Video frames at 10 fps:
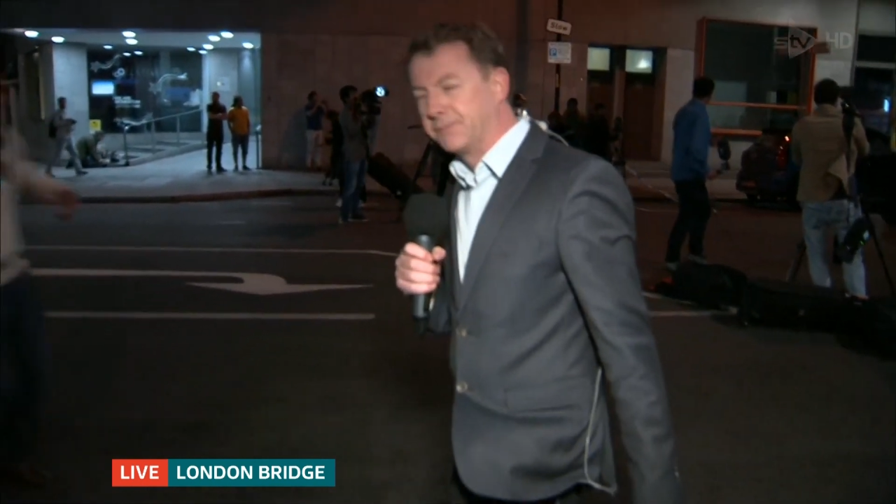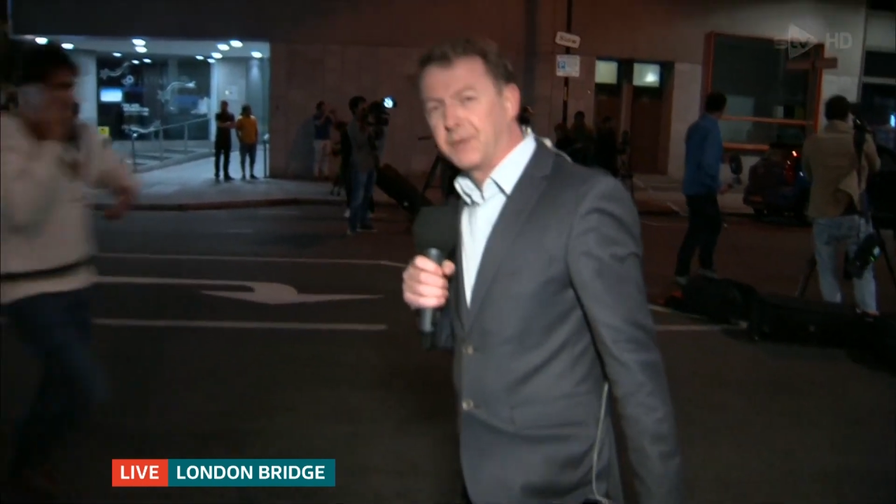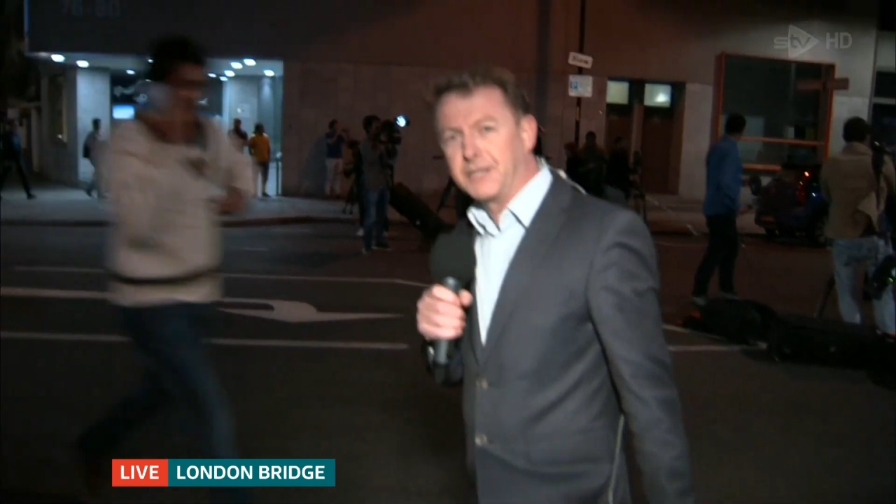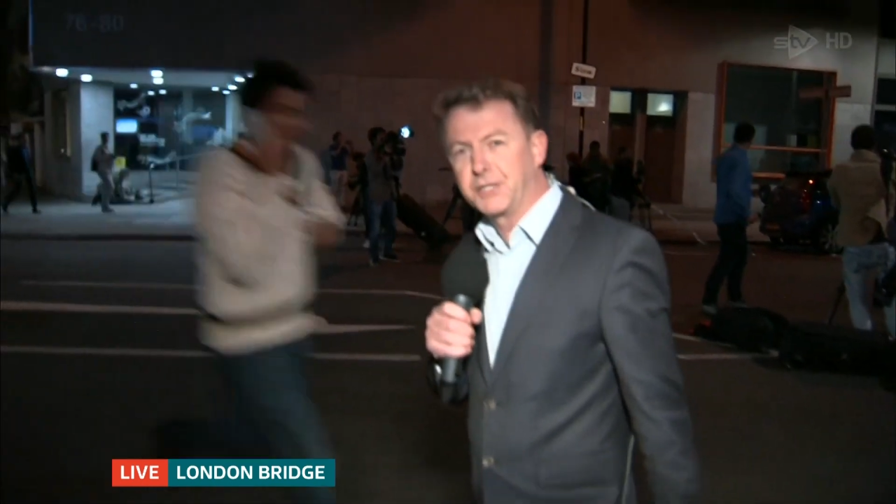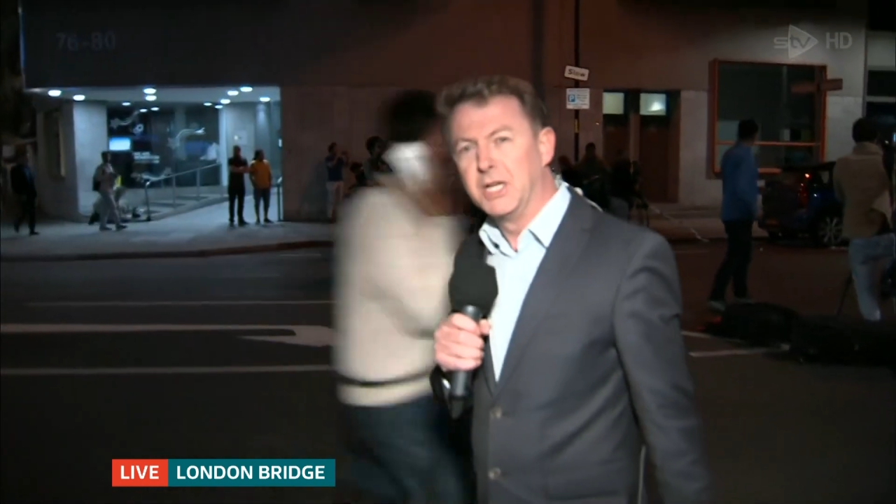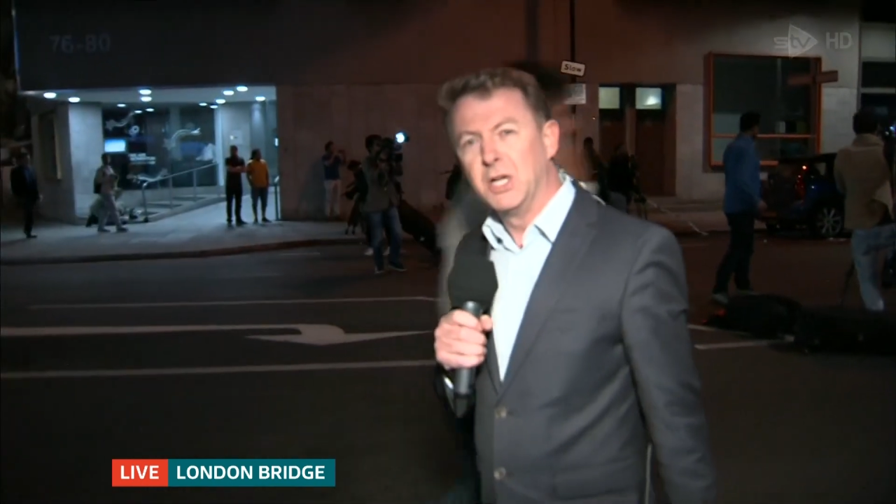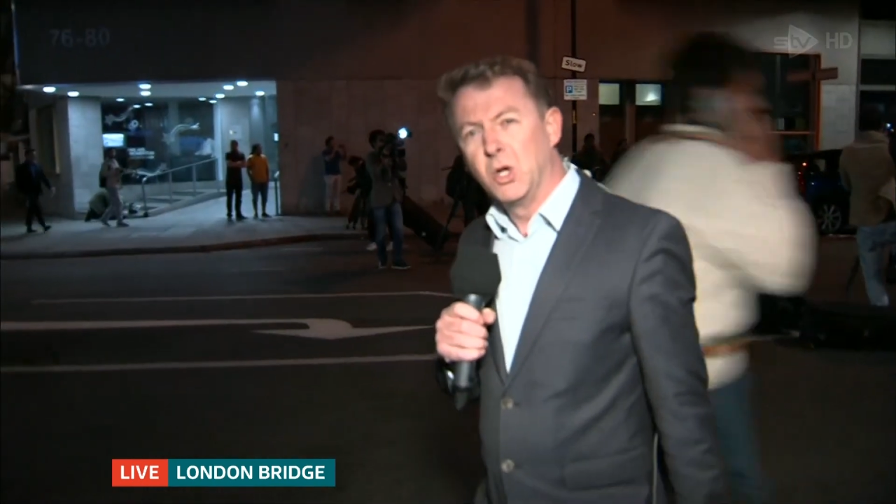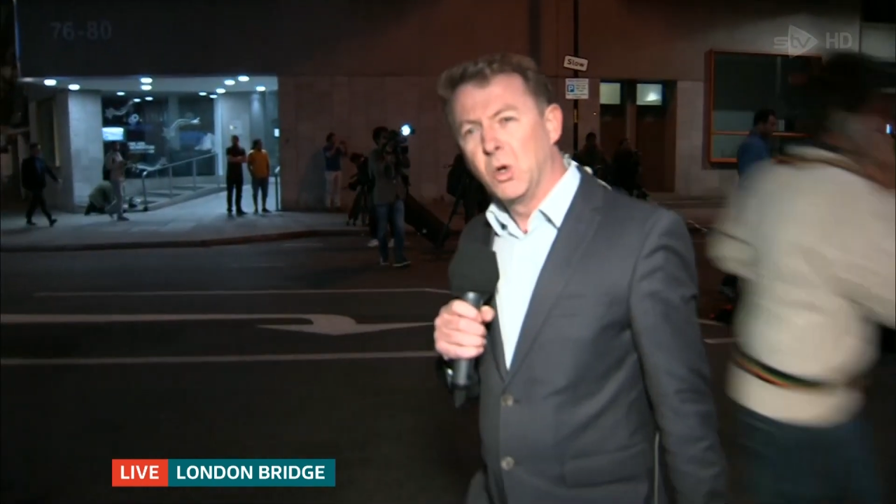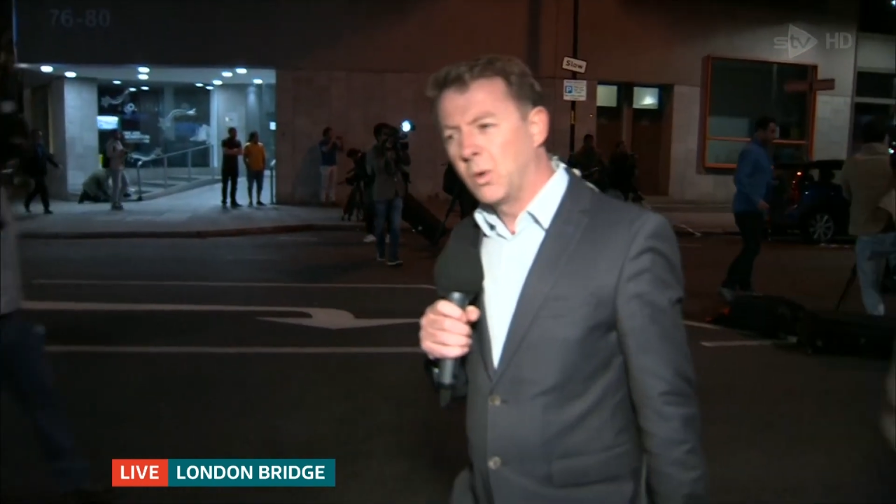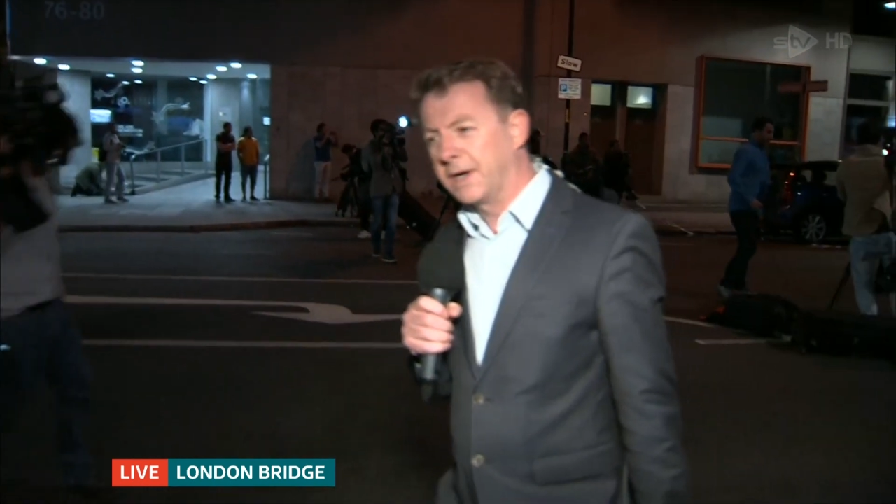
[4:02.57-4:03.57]
Bridge
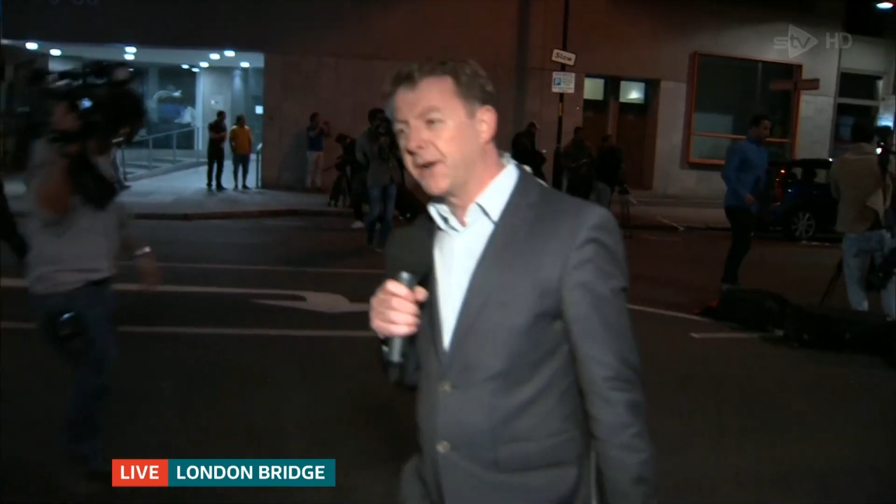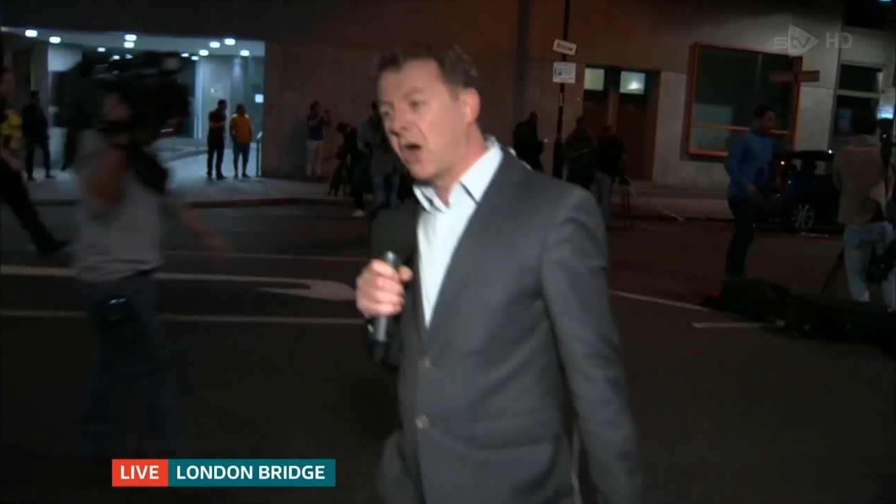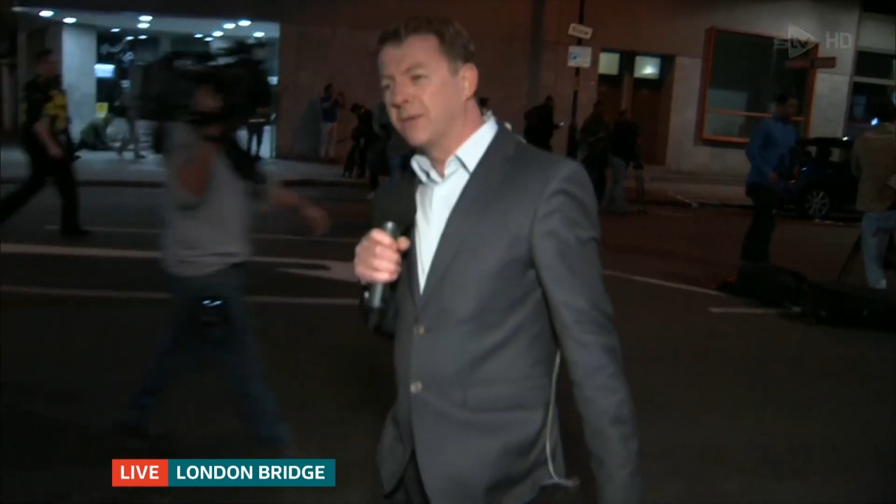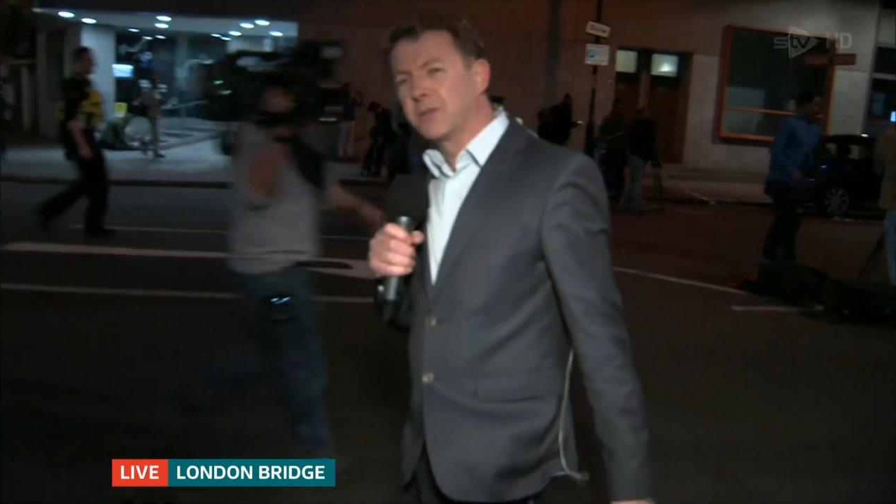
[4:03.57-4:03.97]
when an armed